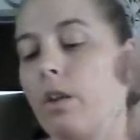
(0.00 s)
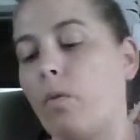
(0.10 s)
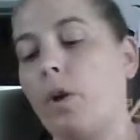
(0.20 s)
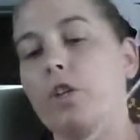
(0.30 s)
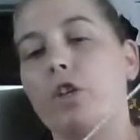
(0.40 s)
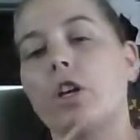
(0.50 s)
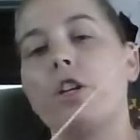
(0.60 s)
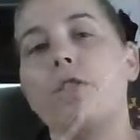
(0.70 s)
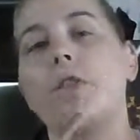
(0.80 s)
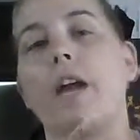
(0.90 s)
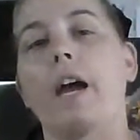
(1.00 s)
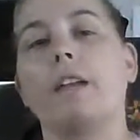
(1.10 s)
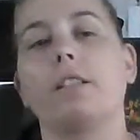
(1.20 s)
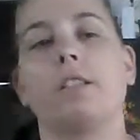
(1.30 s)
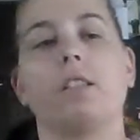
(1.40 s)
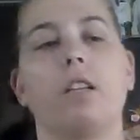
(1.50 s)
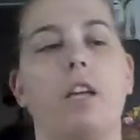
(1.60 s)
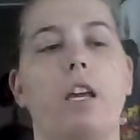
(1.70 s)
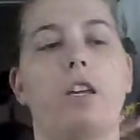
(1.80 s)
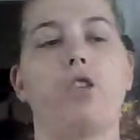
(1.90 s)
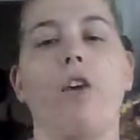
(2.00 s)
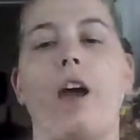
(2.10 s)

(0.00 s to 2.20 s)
what you're going to do next is you